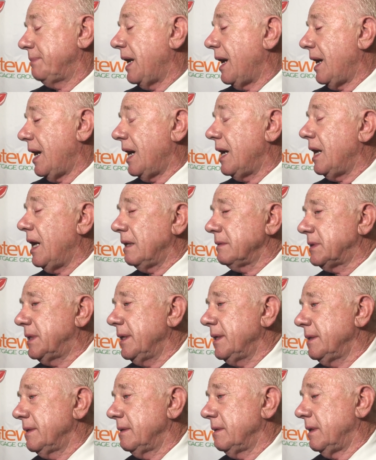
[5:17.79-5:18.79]
I'll
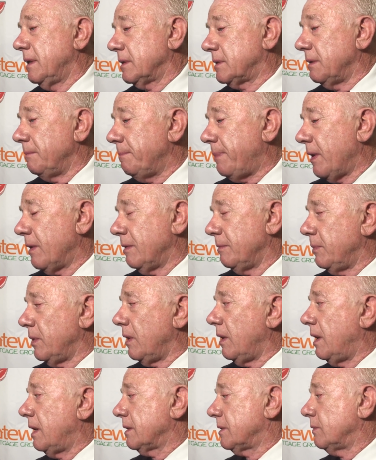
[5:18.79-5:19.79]
tell you, a
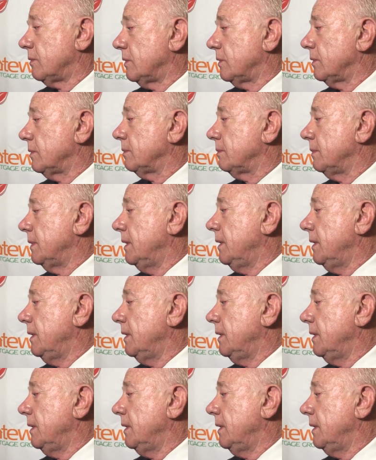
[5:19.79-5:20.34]
comparable locker room